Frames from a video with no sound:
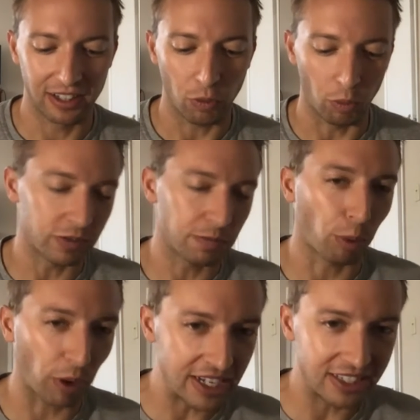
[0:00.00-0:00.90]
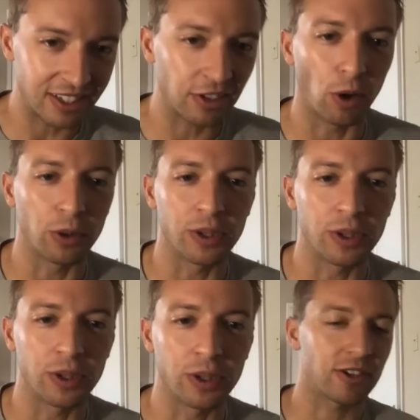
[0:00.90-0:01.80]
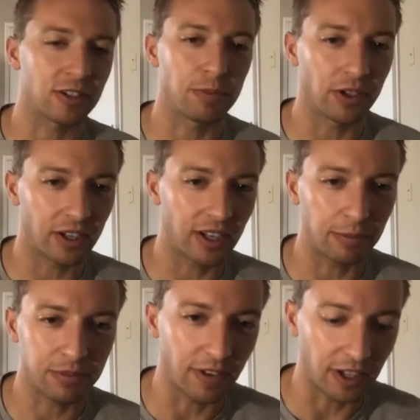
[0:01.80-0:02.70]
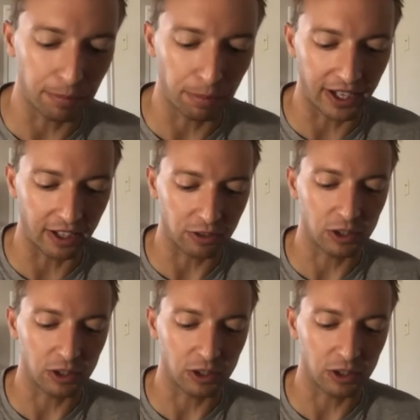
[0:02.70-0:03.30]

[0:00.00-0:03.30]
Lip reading: Was praised in Golden State for his ability to help develop players,